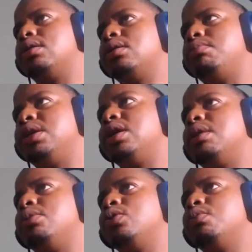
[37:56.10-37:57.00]
being
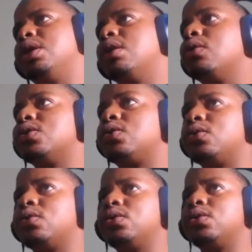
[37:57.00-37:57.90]
able to be close
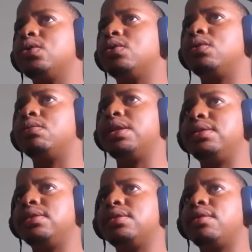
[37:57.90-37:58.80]
to my
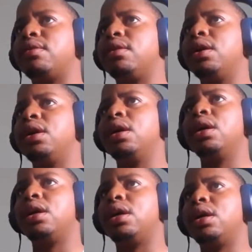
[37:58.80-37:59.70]
sister,
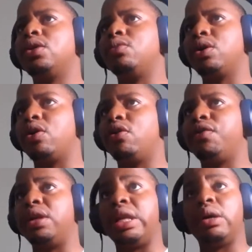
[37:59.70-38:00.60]
to my
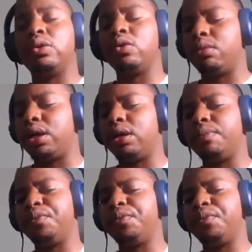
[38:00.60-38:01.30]
girlfriend, now to my